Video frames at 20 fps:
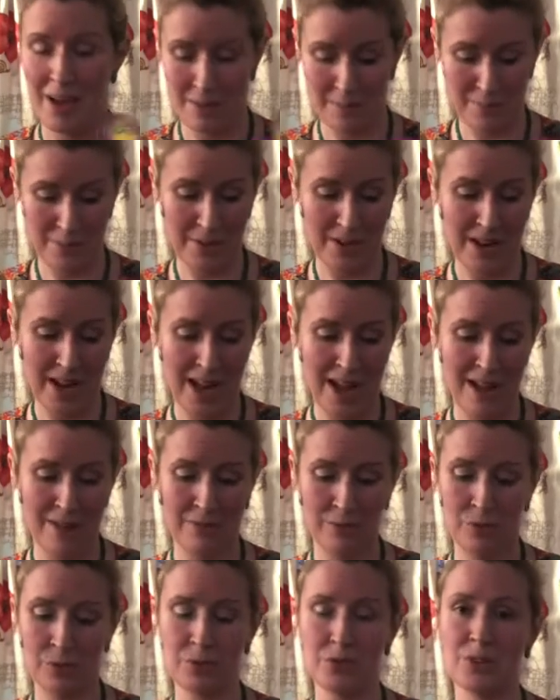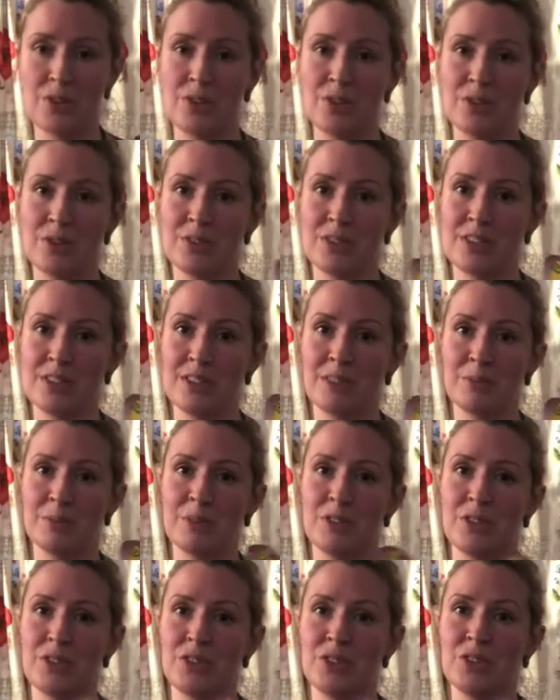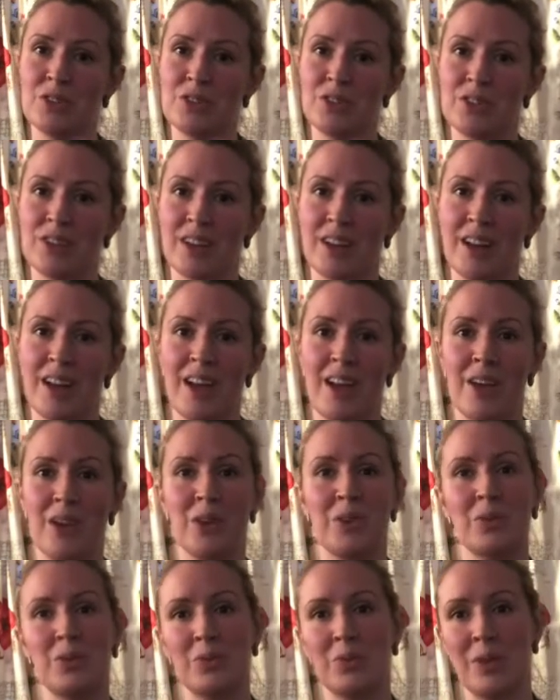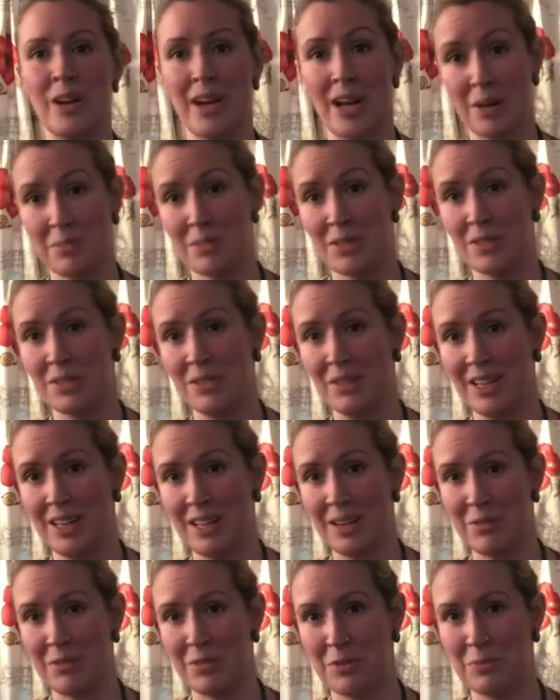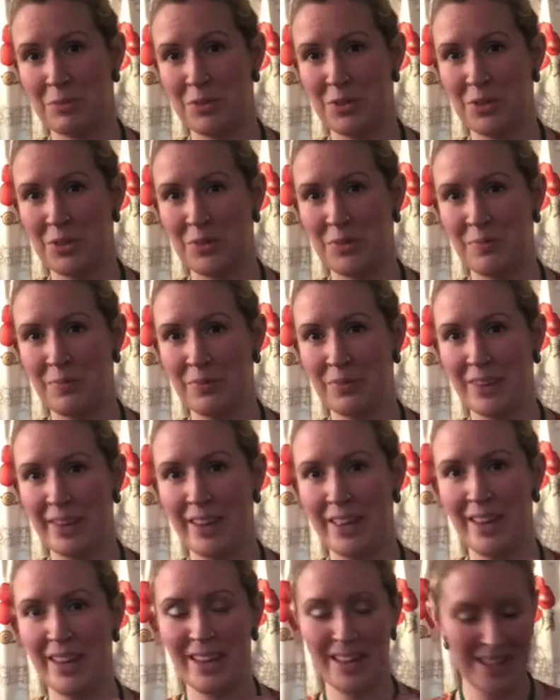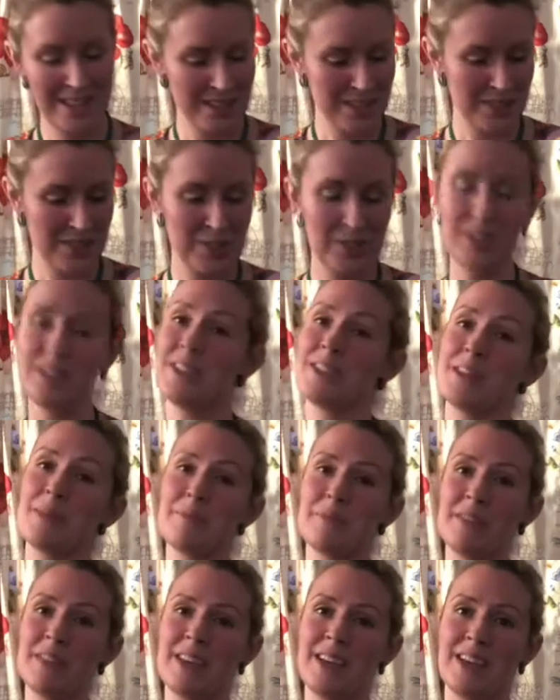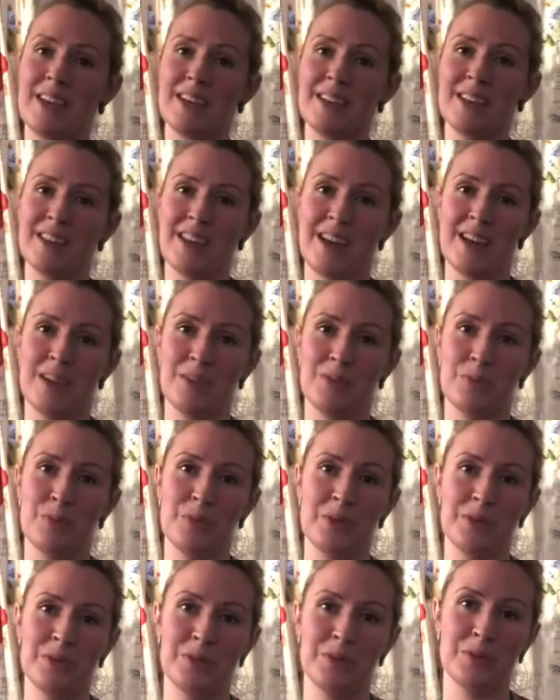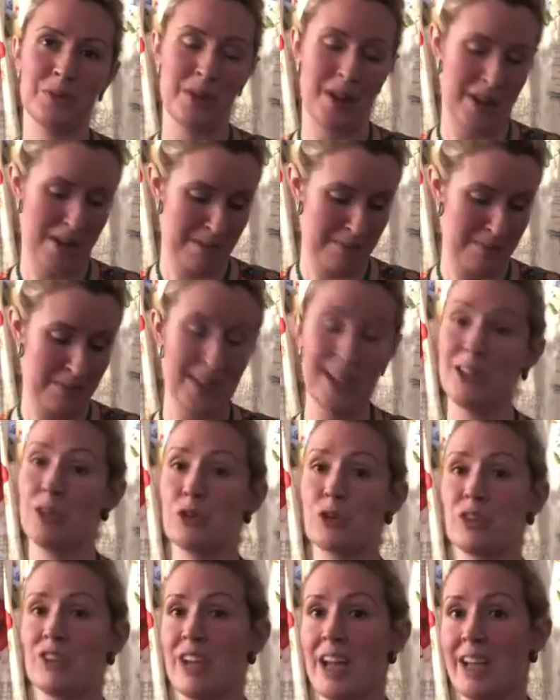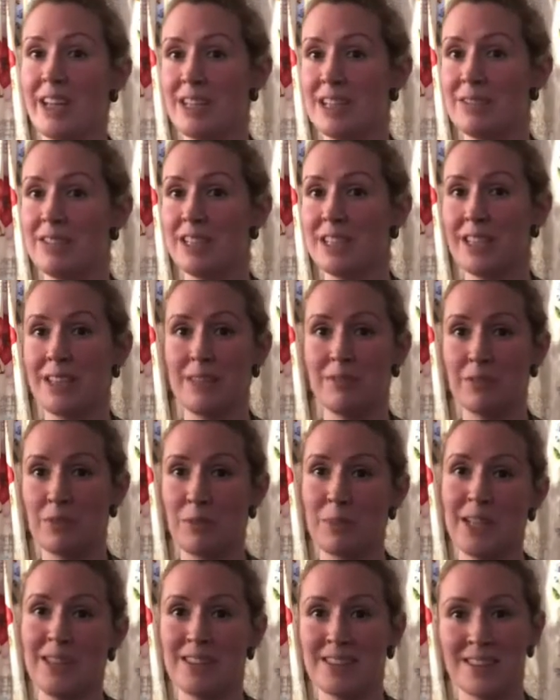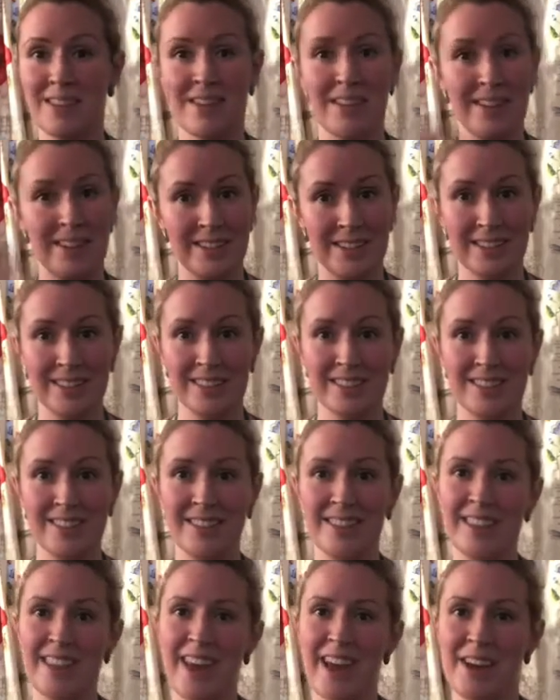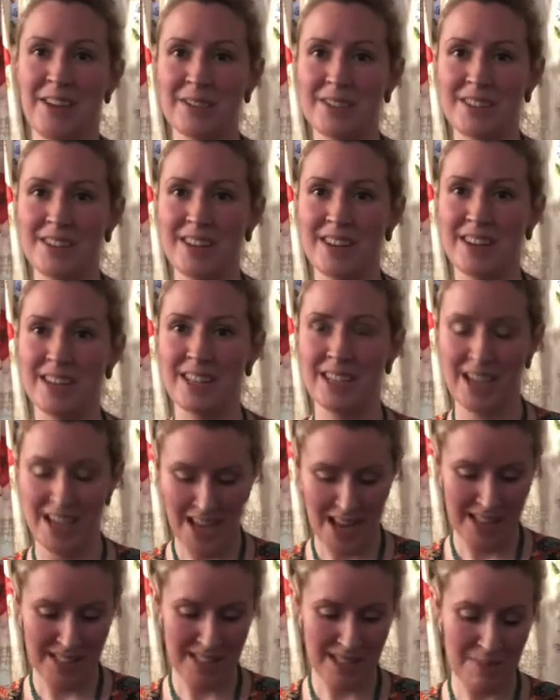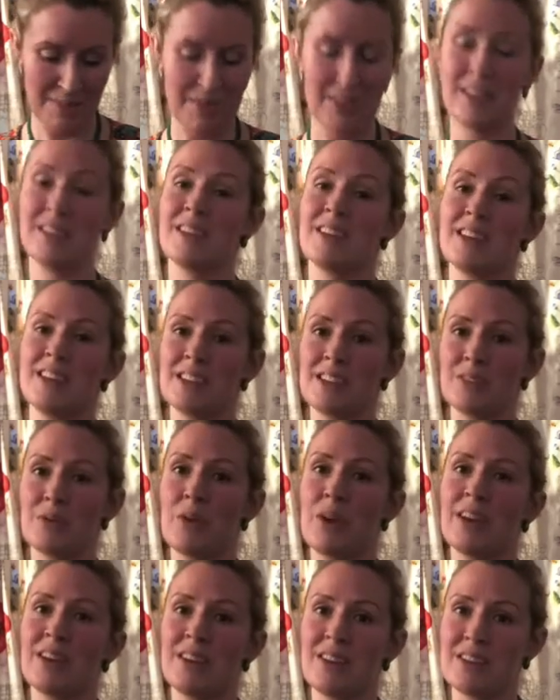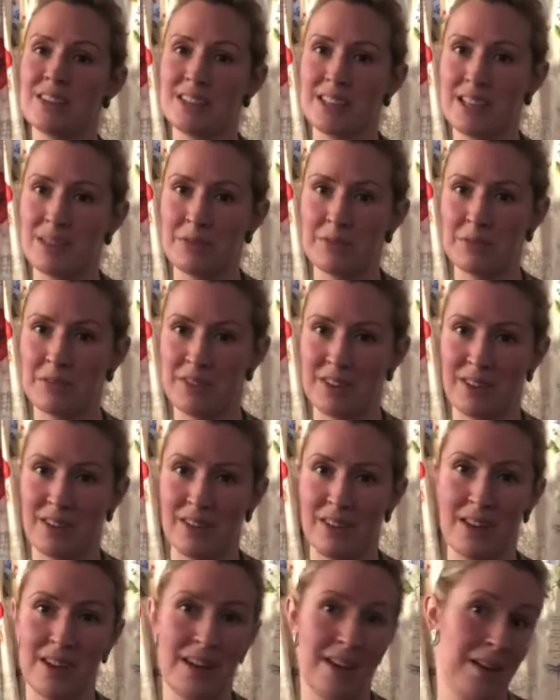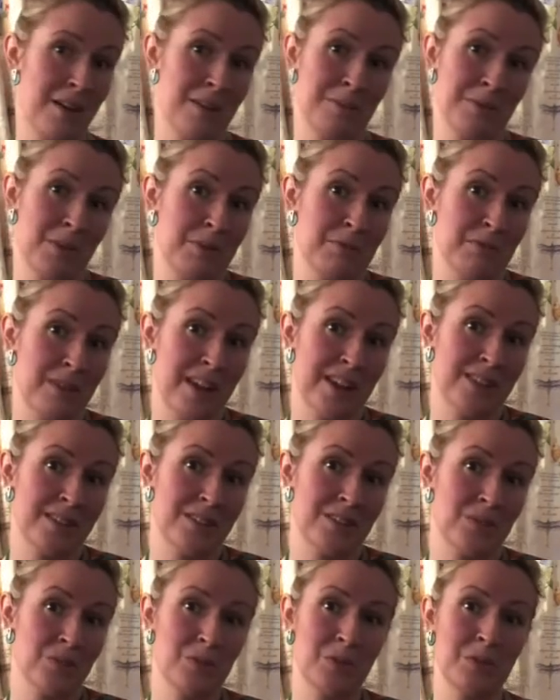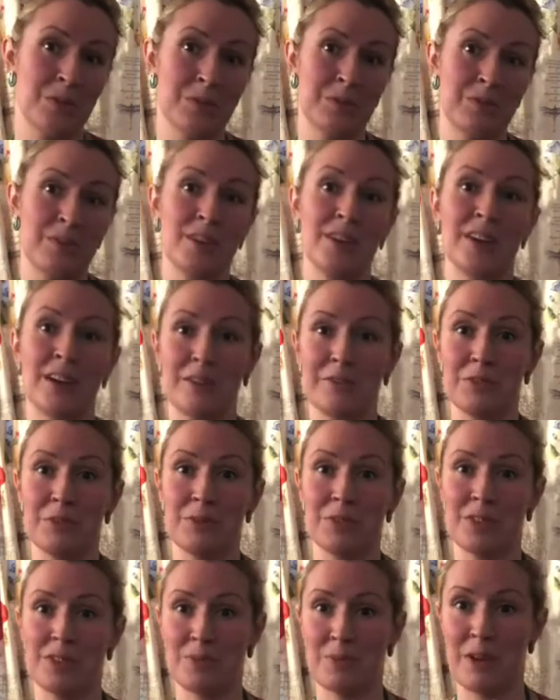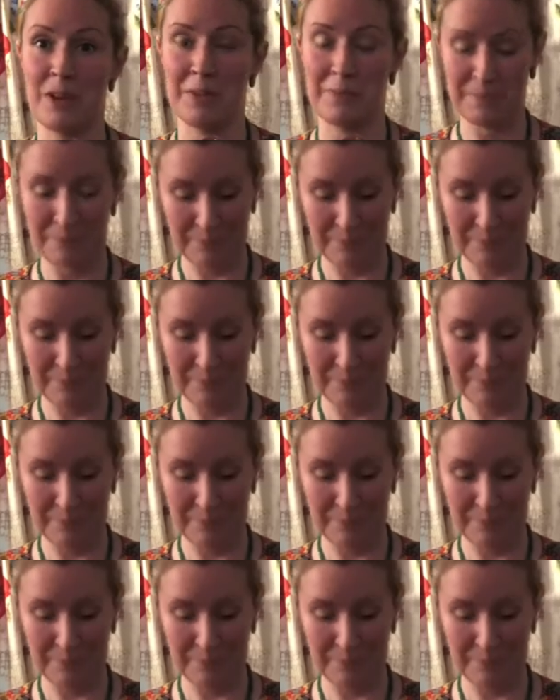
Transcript: but I have also done them with children who absolutely love them too. So just something that will get your creativity from inside to the outside, and something that is quite a nice gift for a friend or for a loved one as well.